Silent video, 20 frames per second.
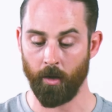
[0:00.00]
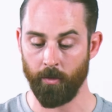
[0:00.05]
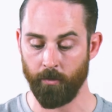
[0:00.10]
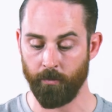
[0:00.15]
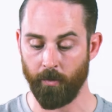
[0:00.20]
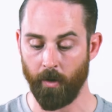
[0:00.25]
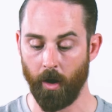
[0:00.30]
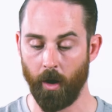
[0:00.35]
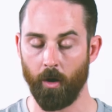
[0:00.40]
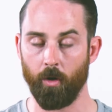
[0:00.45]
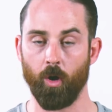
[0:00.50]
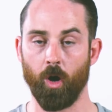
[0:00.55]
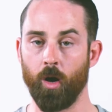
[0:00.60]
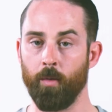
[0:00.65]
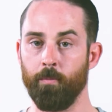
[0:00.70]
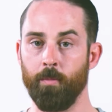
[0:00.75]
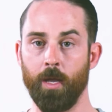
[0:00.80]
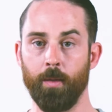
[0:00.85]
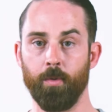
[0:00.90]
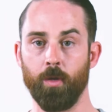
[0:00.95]
on the
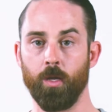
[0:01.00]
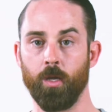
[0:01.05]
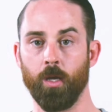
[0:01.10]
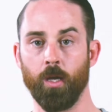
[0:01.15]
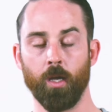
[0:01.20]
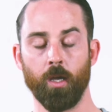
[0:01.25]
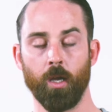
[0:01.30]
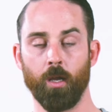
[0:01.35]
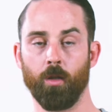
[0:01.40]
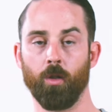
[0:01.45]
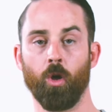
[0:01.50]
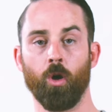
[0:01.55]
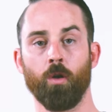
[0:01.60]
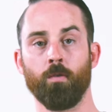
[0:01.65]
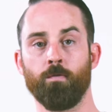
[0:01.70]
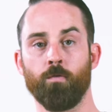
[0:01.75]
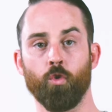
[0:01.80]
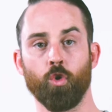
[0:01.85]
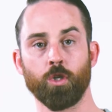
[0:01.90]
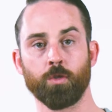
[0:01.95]
firearm, maybe in law
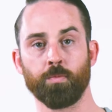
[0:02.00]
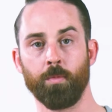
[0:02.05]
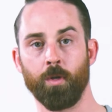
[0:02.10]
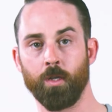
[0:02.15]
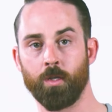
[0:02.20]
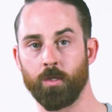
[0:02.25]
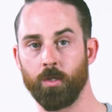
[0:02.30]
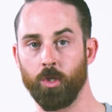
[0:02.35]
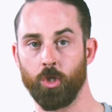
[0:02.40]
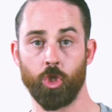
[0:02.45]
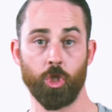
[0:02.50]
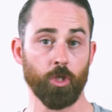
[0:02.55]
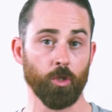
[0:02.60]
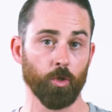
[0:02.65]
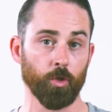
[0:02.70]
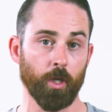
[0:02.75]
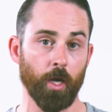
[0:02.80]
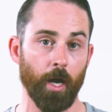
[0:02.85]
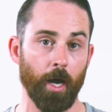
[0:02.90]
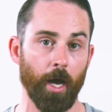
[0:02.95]
enforcement it's the
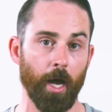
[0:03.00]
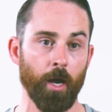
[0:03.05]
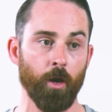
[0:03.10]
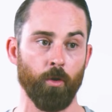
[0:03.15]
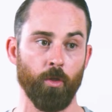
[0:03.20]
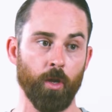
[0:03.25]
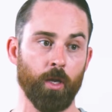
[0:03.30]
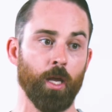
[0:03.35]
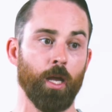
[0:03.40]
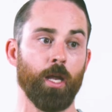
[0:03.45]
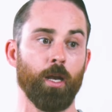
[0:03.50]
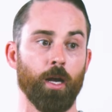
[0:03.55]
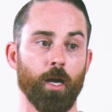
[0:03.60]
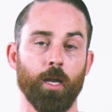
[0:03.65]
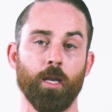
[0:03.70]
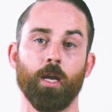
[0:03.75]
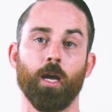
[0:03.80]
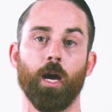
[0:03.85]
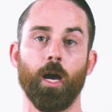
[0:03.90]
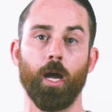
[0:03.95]
shield guy or the
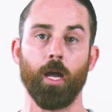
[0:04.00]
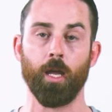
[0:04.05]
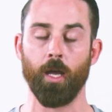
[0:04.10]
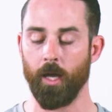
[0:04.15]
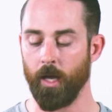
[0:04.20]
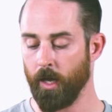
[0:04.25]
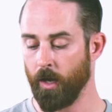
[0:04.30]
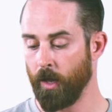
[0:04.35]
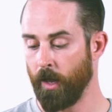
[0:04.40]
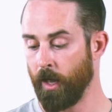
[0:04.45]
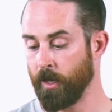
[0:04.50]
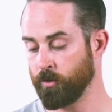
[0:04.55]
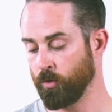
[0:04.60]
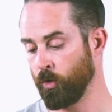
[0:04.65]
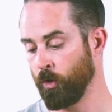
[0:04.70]
canine guy has